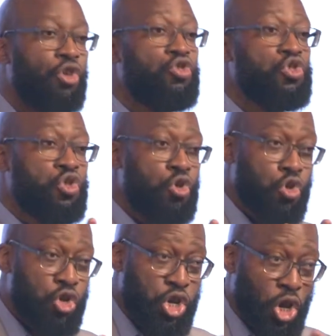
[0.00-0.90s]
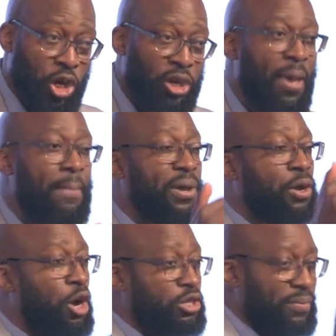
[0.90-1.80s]
union
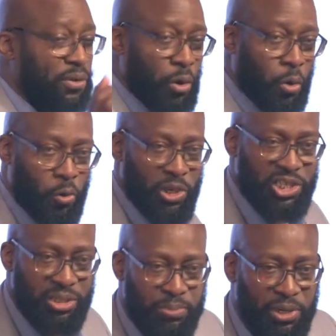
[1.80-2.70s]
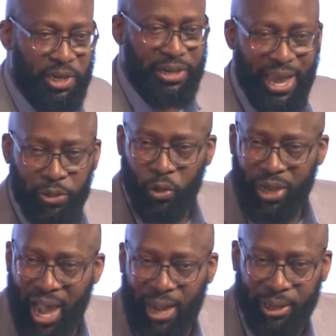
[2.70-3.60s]
because of the Holy Spirit that you
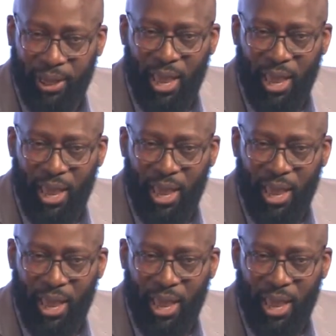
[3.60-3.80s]
carry.